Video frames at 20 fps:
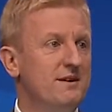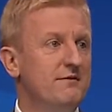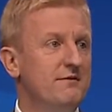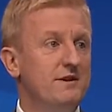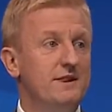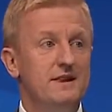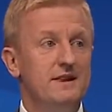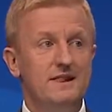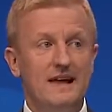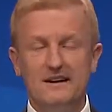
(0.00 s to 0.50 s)

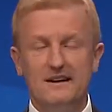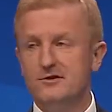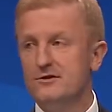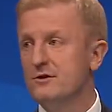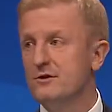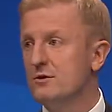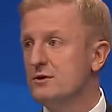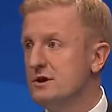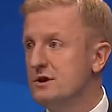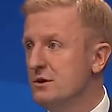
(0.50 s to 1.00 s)
for the
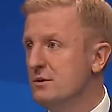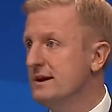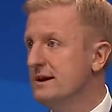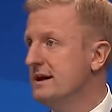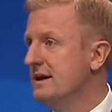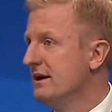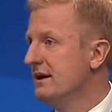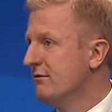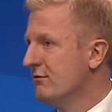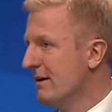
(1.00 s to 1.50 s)
National
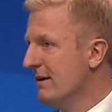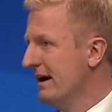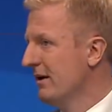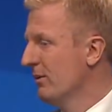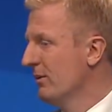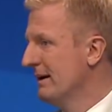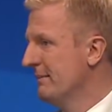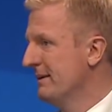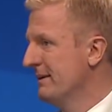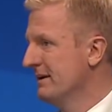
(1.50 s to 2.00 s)
Union of
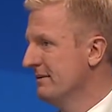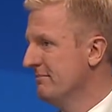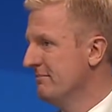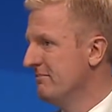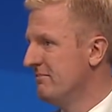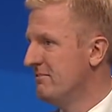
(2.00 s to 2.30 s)
Railwaymen.